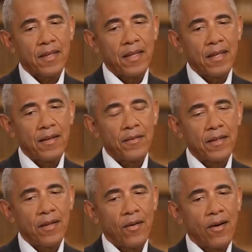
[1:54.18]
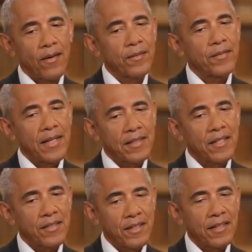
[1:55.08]
it, eh, you know, our
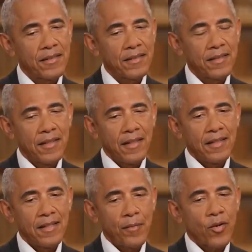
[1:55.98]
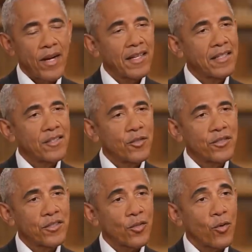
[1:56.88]
existing democratic
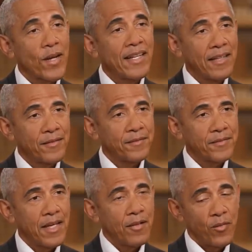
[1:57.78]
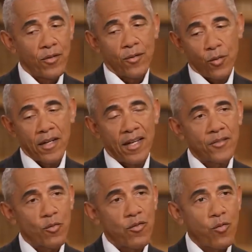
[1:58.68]
institutions are creaky, and we, we're going to have
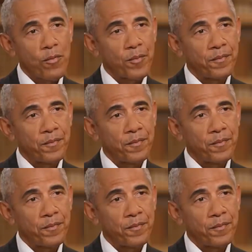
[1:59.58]
to reform them.